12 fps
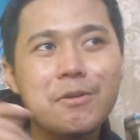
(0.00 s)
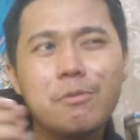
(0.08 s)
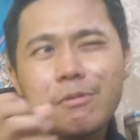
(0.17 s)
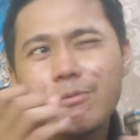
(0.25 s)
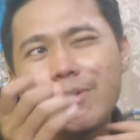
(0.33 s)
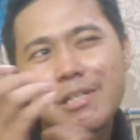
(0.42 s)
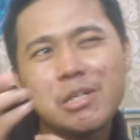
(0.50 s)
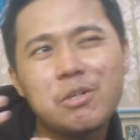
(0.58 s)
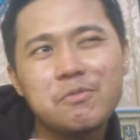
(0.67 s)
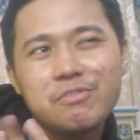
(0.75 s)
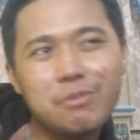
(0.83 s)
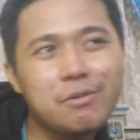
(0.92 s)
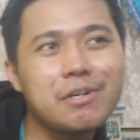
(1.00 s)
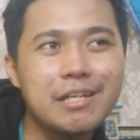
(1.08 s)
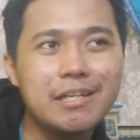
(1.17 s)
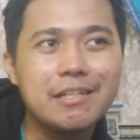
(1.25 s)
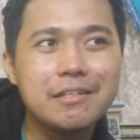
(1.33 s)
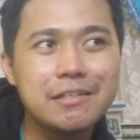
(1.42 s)
what kind of
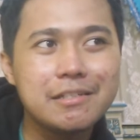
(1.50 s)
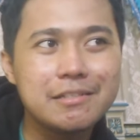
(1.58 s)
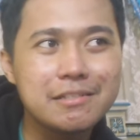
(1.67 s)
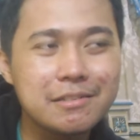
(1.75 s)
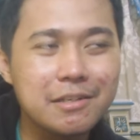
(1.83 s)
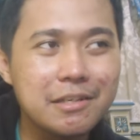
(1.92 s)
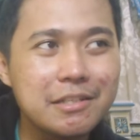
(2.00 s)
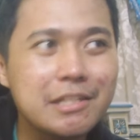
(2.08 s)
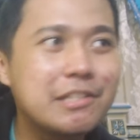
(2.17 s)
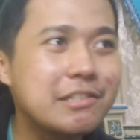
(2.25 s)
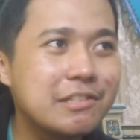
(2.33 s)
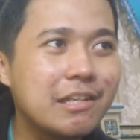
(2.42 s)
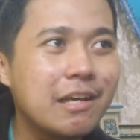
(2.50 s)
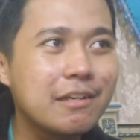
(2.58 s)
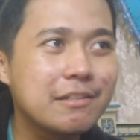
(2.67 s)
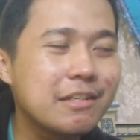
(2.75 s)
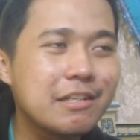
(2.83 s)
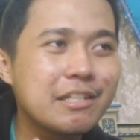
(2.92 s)
story in this
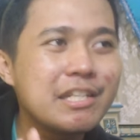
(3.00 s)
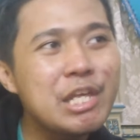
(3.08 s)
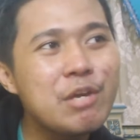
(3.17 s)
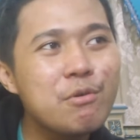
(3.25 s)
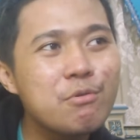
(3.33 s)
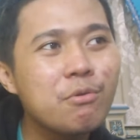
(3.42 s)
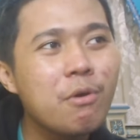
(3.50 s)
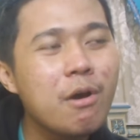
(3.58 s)
new